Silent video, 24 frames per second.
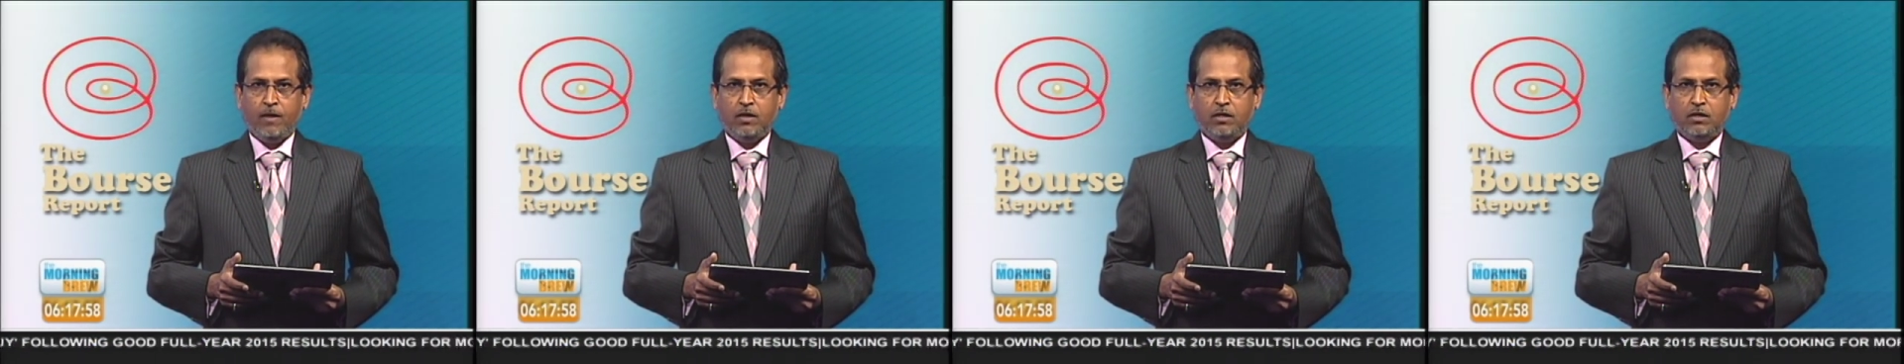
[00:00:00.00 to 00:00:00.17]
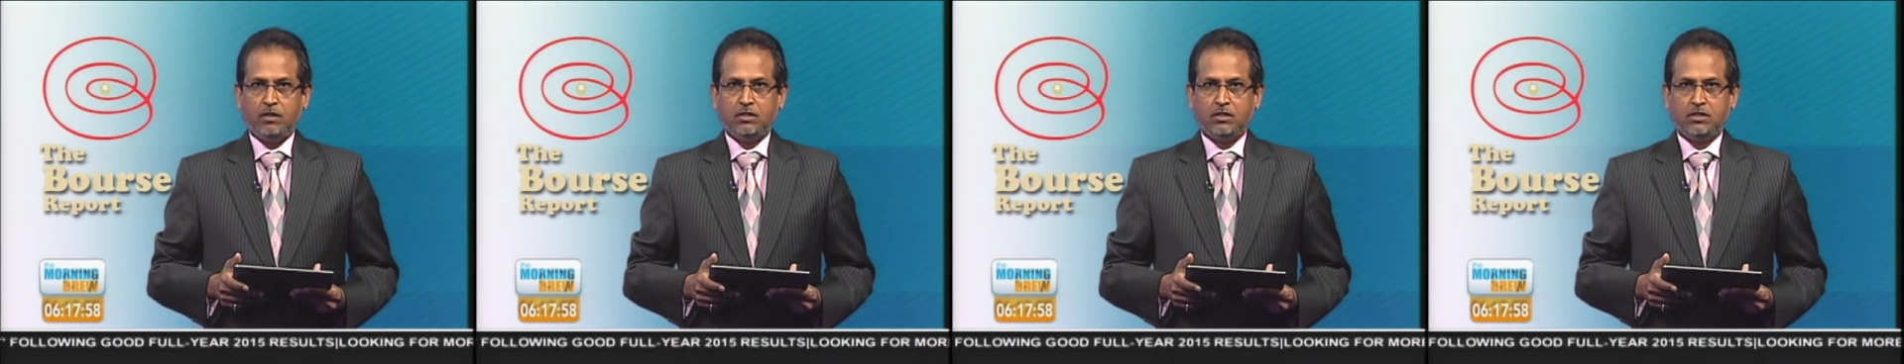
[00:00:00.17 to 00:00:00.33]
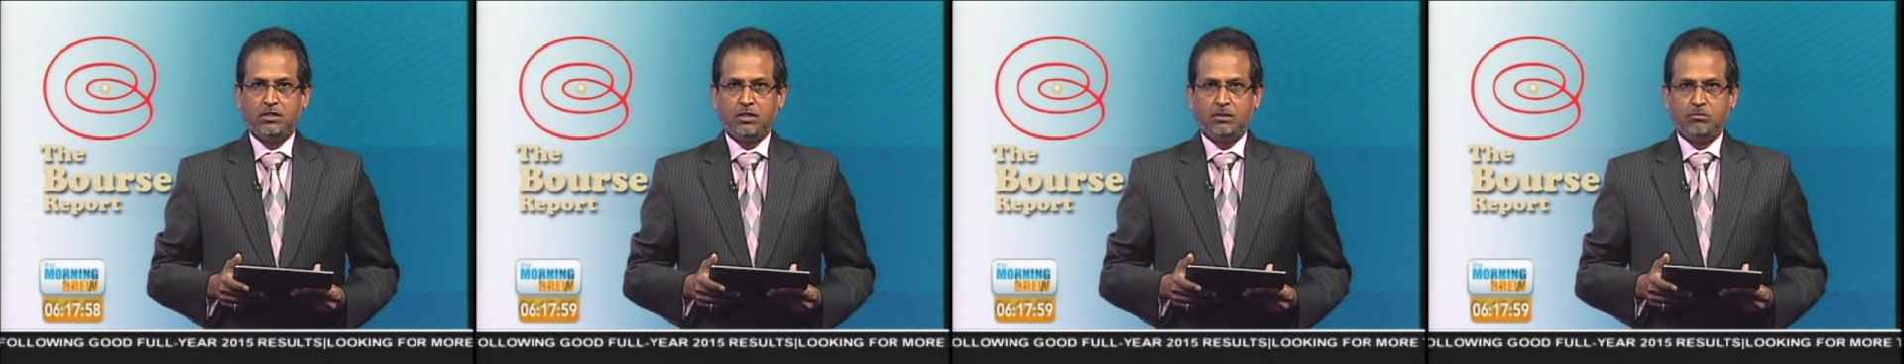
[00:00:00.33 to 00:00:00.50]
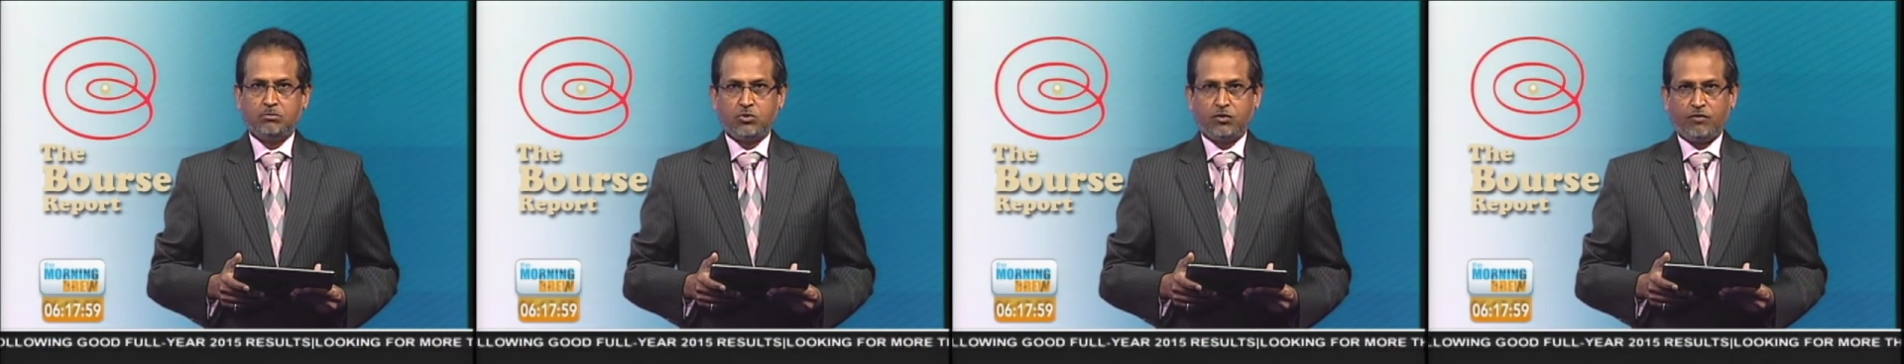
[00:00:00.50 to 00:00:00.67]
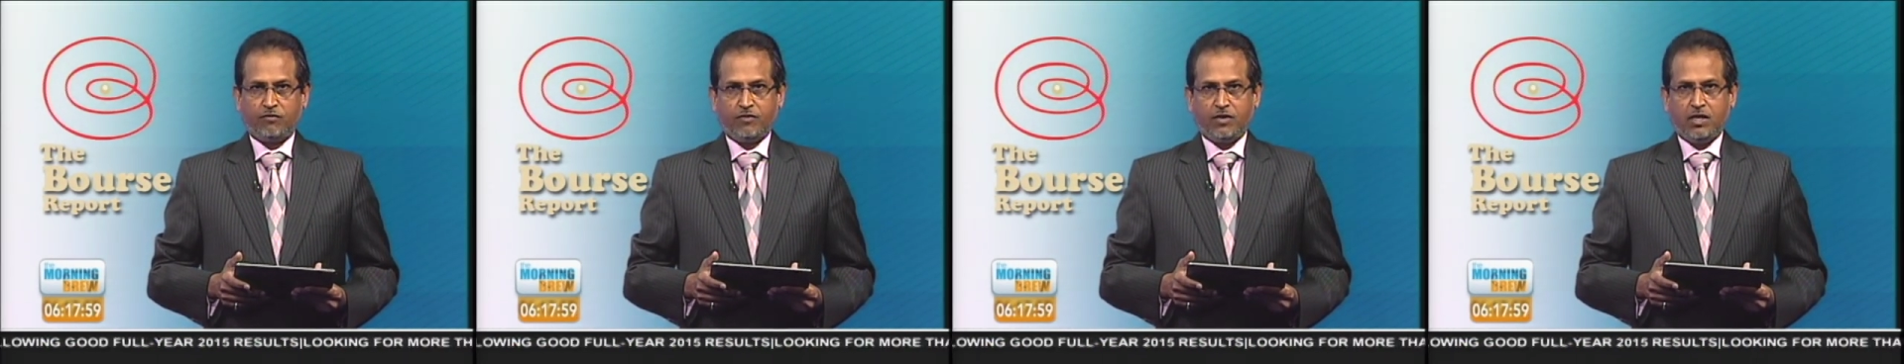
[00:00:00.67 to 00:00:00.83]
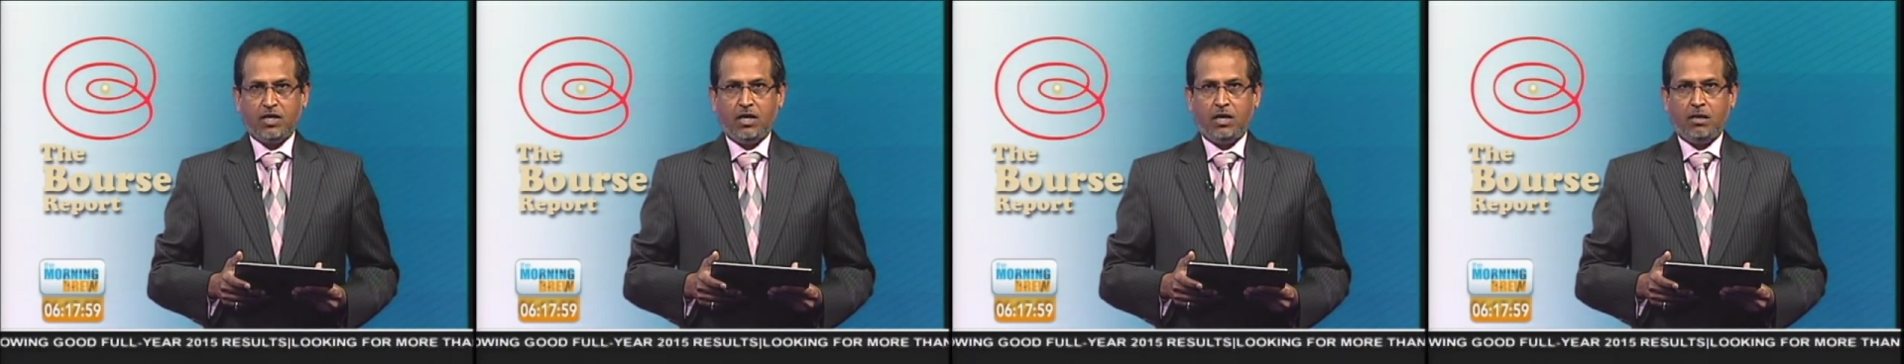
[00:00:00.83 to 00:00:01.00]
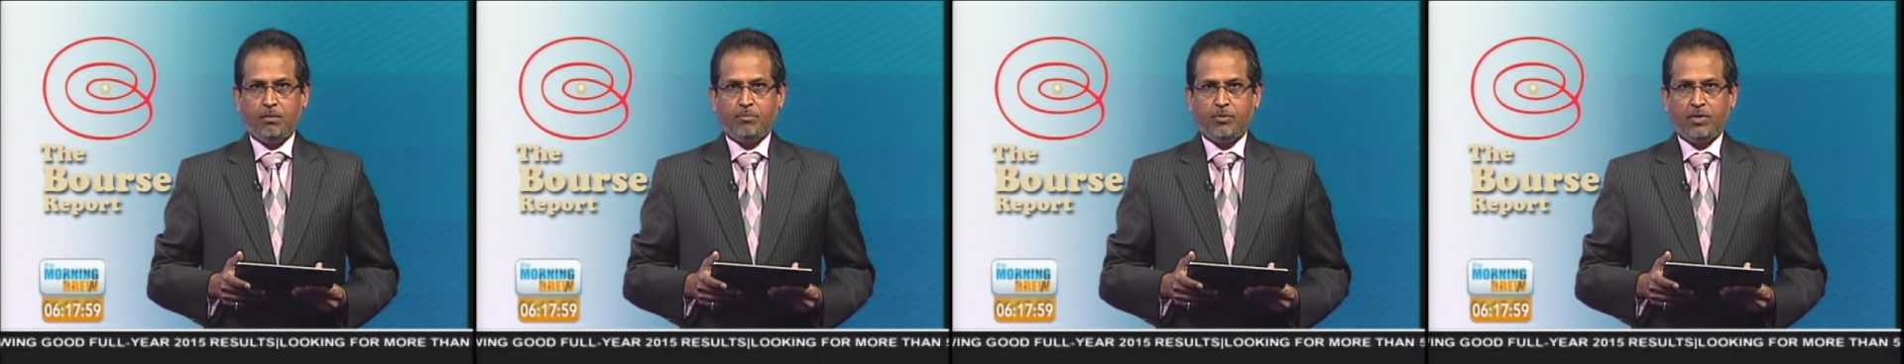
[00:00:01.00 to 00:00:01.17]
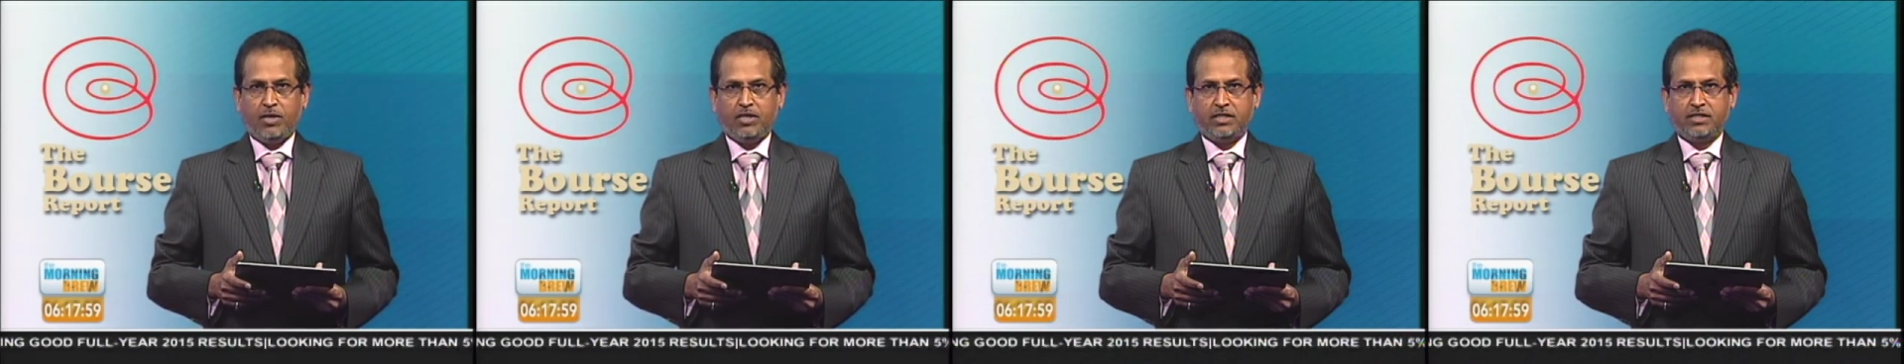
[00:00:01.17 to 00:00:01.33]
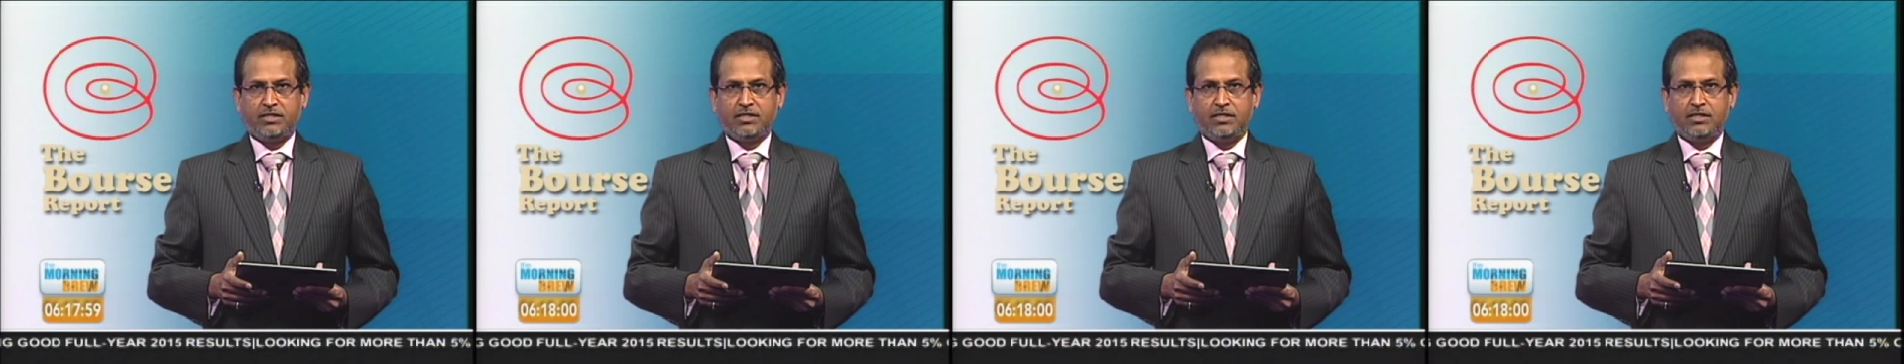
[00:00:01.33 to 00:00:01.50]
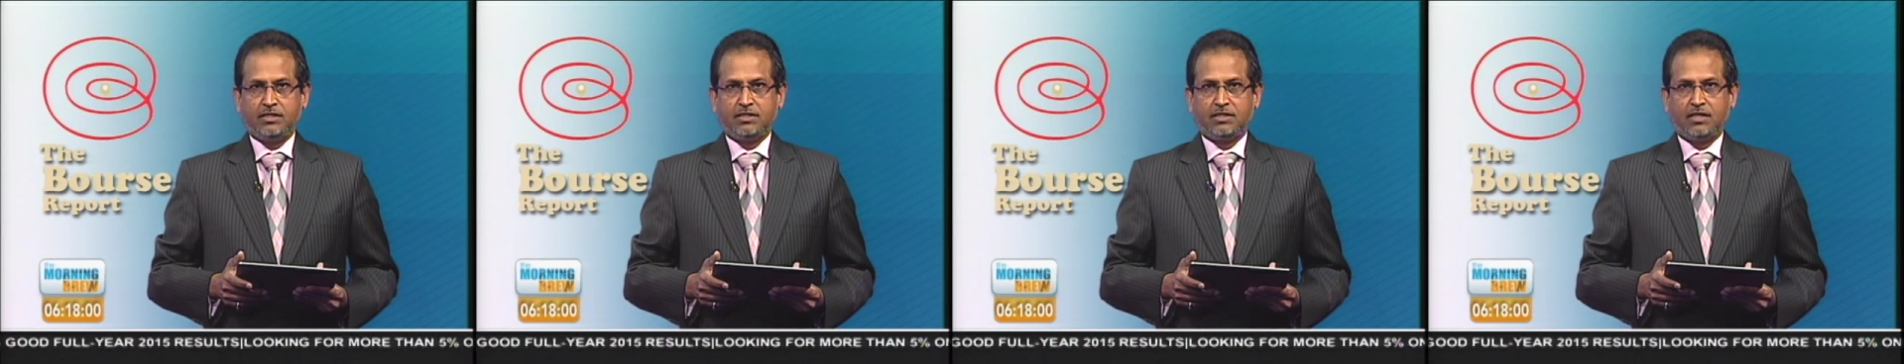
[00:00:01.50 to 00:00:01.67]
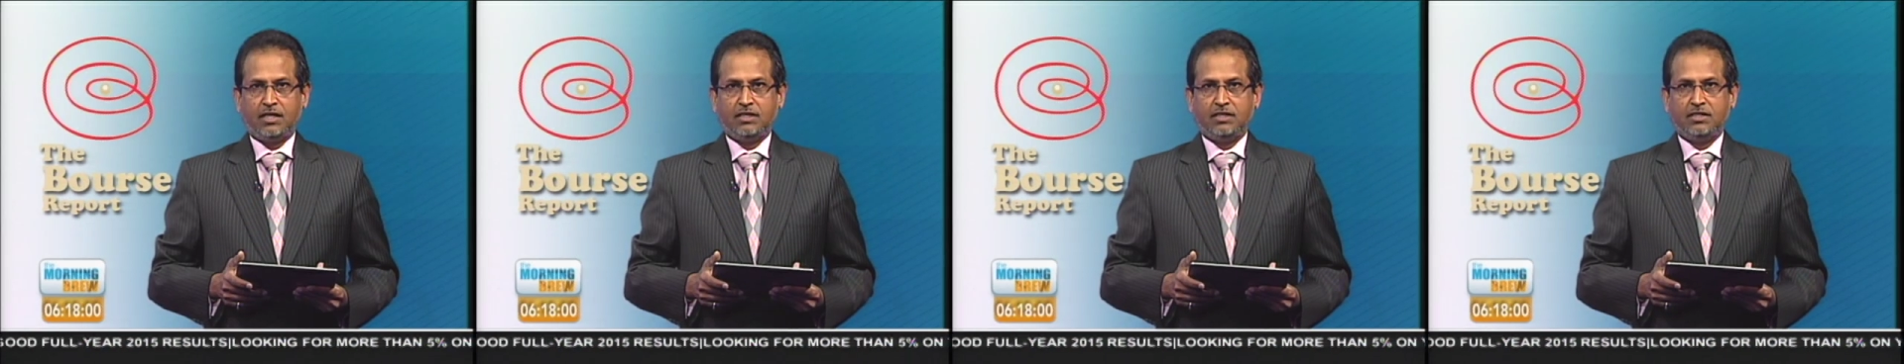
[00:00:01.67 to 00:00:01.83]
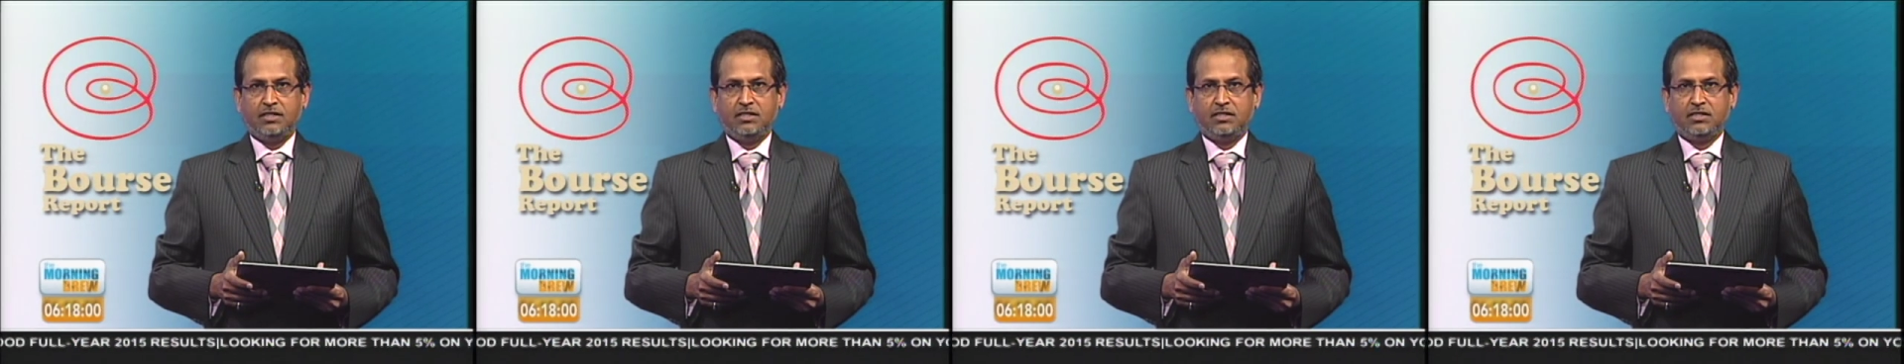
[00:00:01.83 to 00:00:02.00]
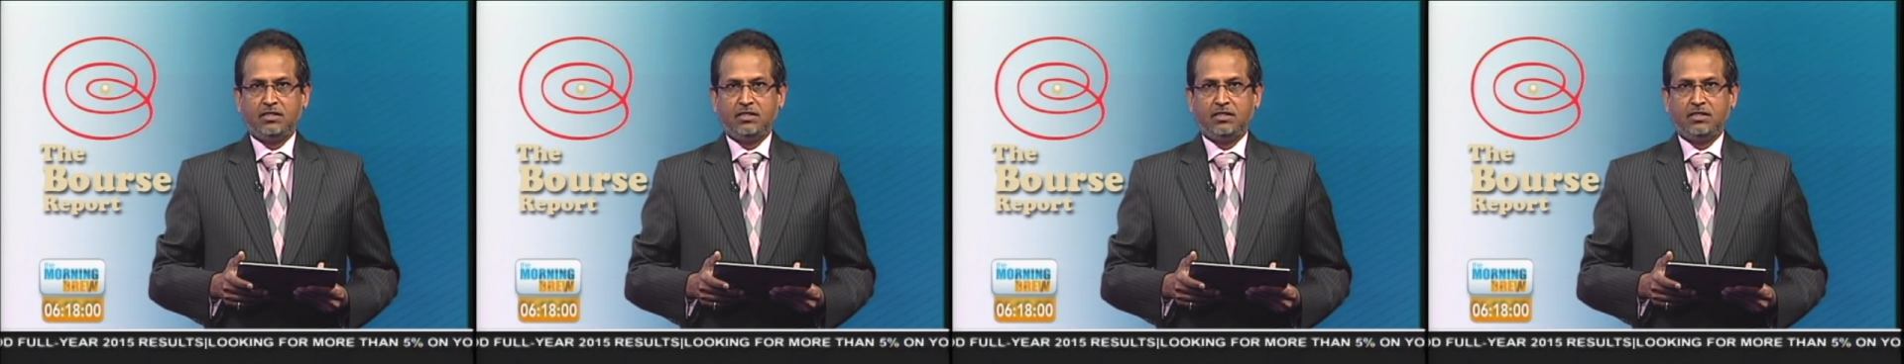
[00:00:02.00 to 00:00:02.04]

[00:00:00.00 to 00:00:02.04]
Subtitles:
in terms of car prices and in